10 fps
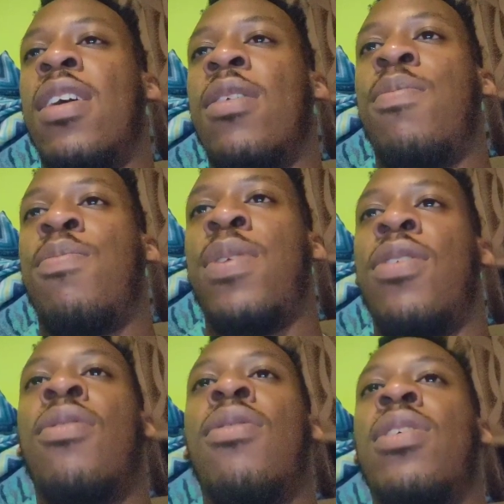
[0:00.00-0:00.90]

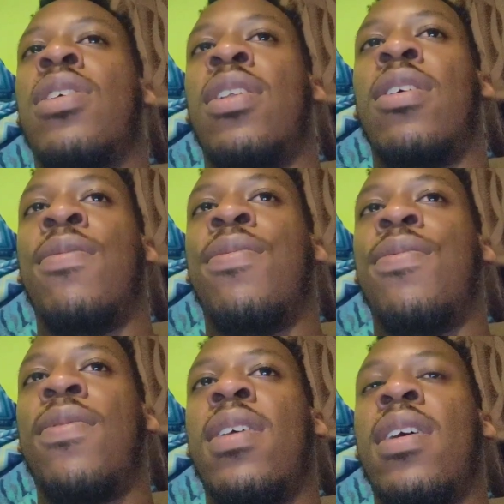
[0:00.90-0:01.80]
But the origin
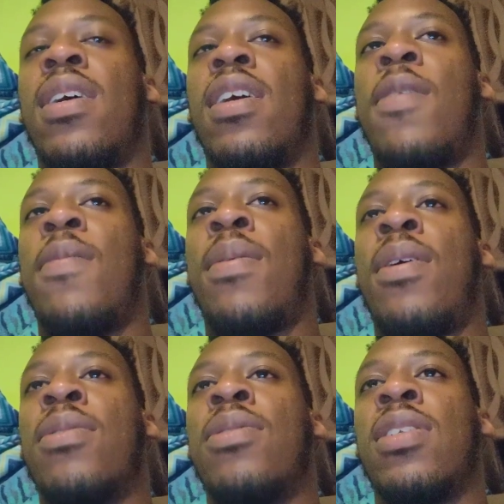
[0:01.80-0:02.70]
of the hip
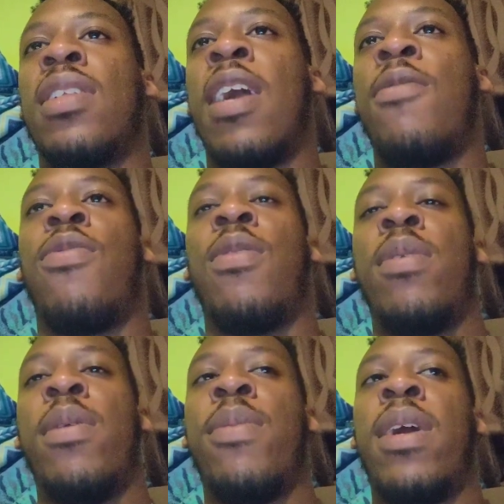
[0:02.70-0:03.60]
hop culture stemmed
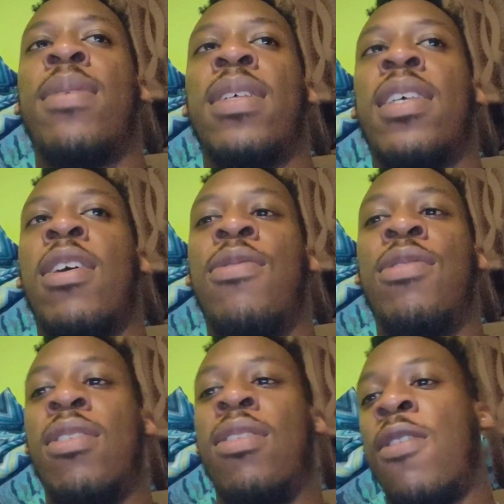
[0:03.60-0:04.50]
from hip hop
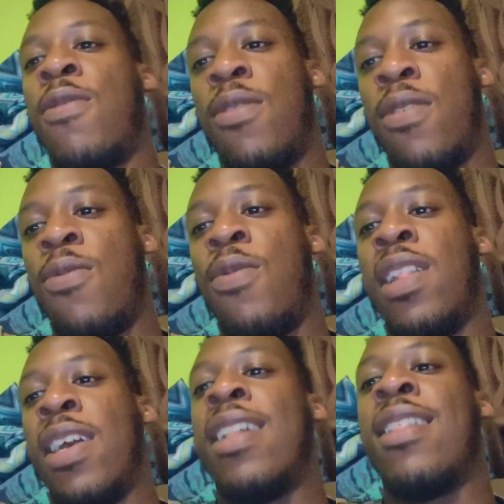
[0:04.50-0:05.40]
itself. So therefore,
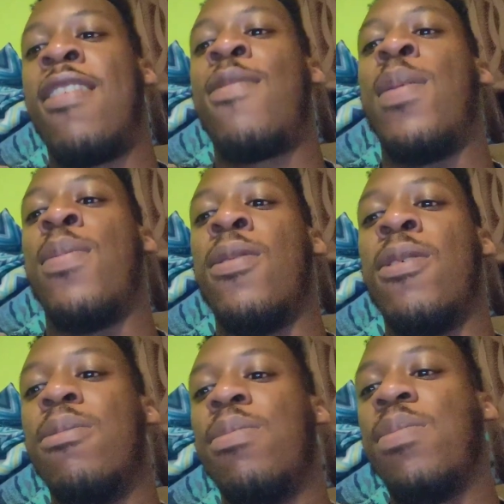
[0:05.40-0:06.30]
we look at these
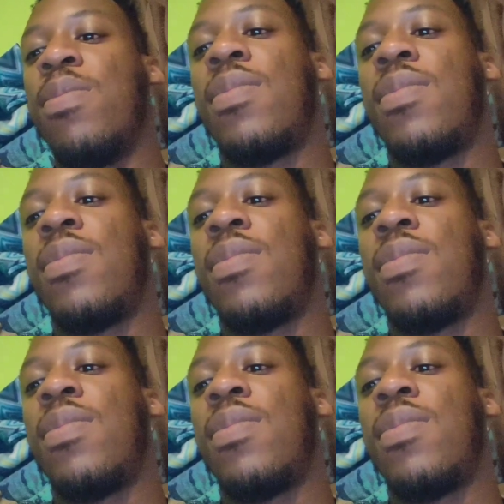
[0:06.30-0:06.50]
people